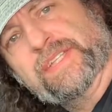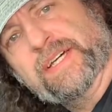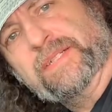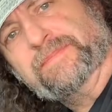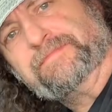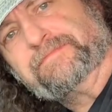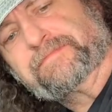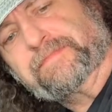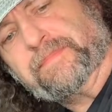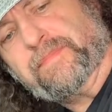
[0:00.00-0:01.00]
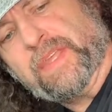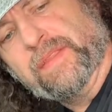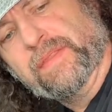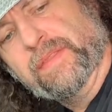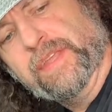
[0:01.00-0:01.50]
out,
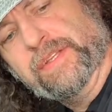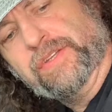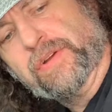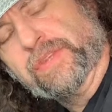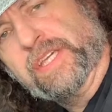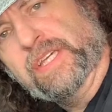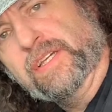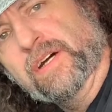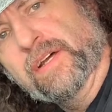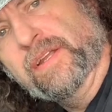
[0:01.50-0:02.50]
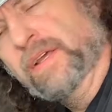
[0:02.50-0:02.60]
then you turn the key on.